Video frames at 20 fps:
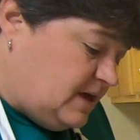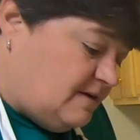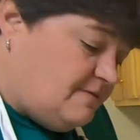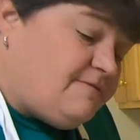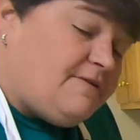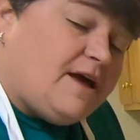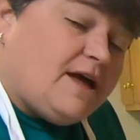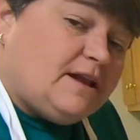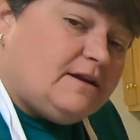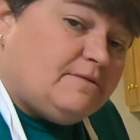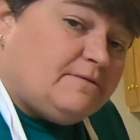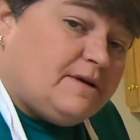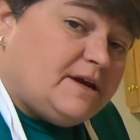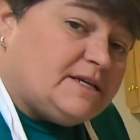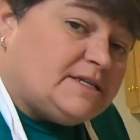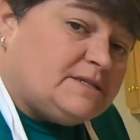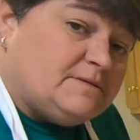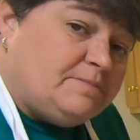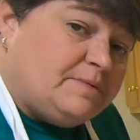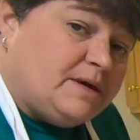he found a
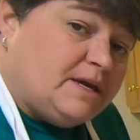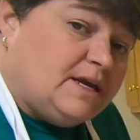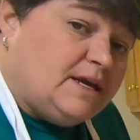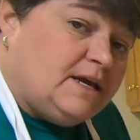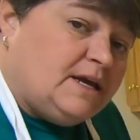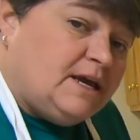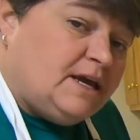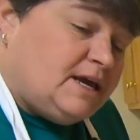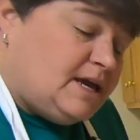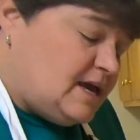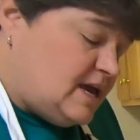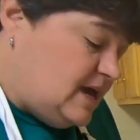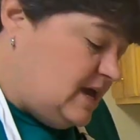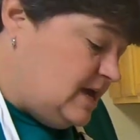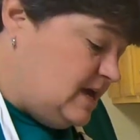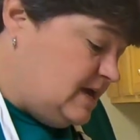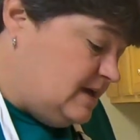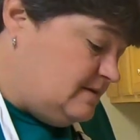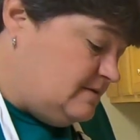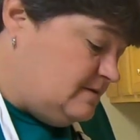recipe,
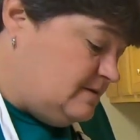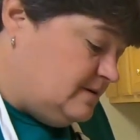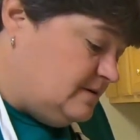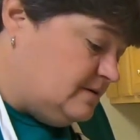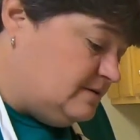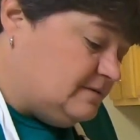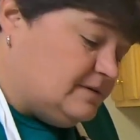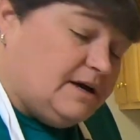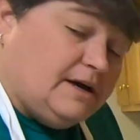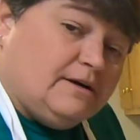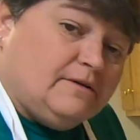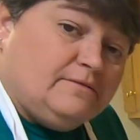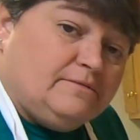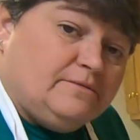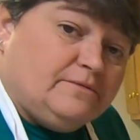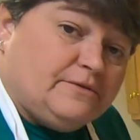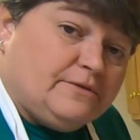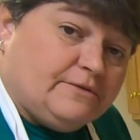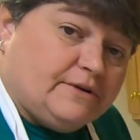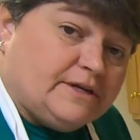and well,
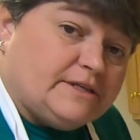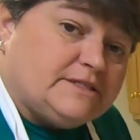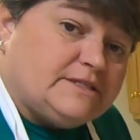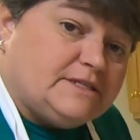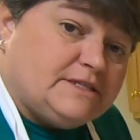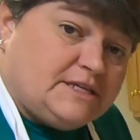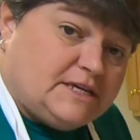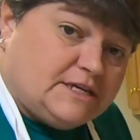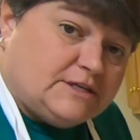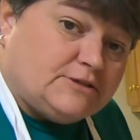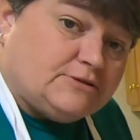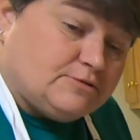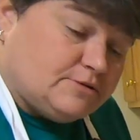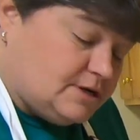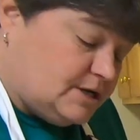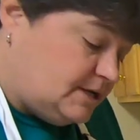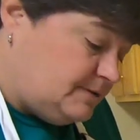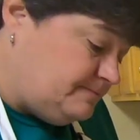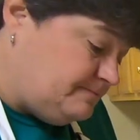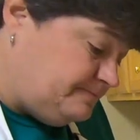the rest is
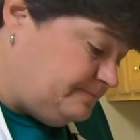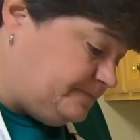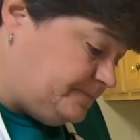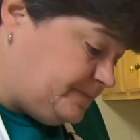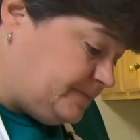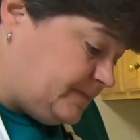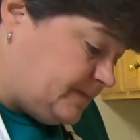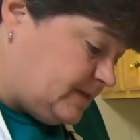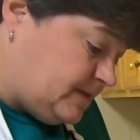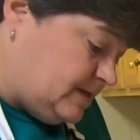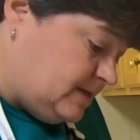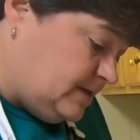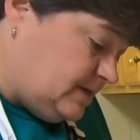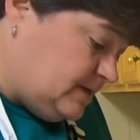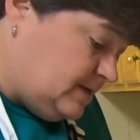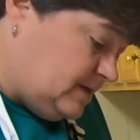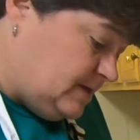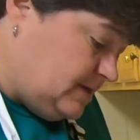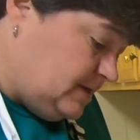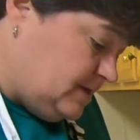history.
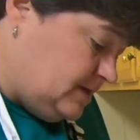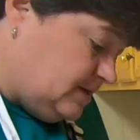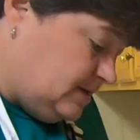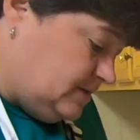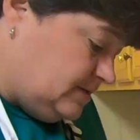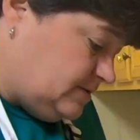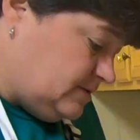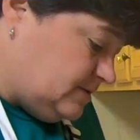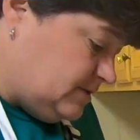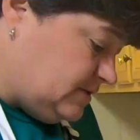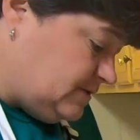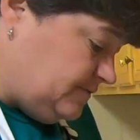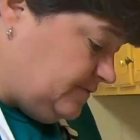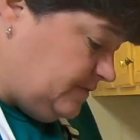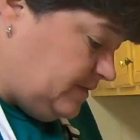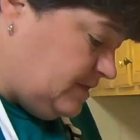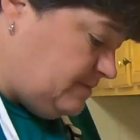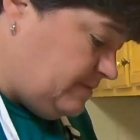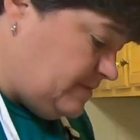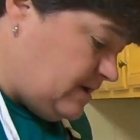So let's
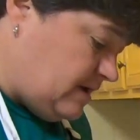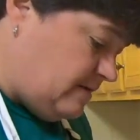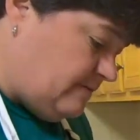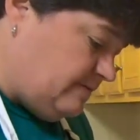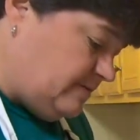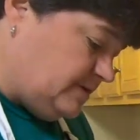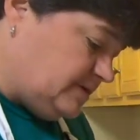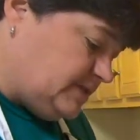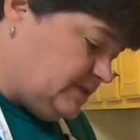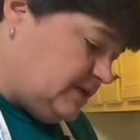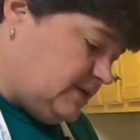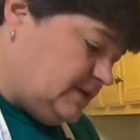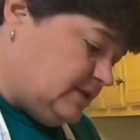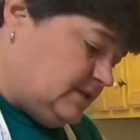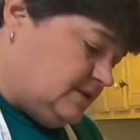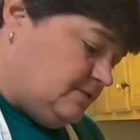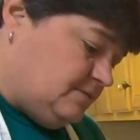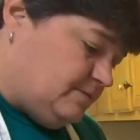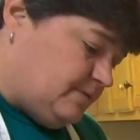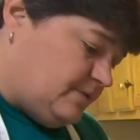flip it over. It's getting
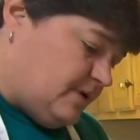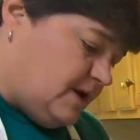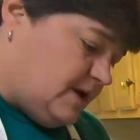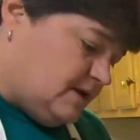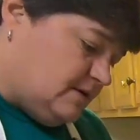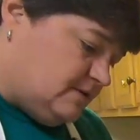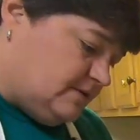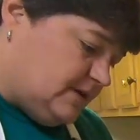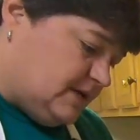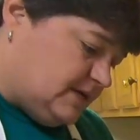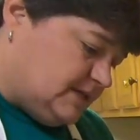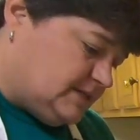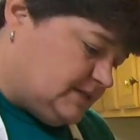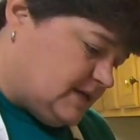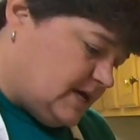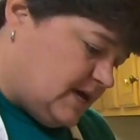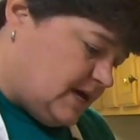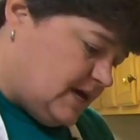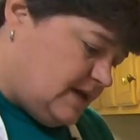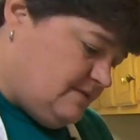a little brown on that
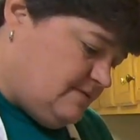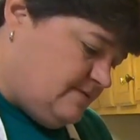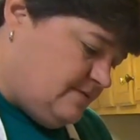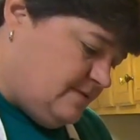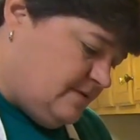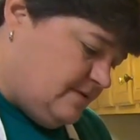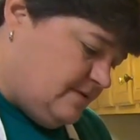side.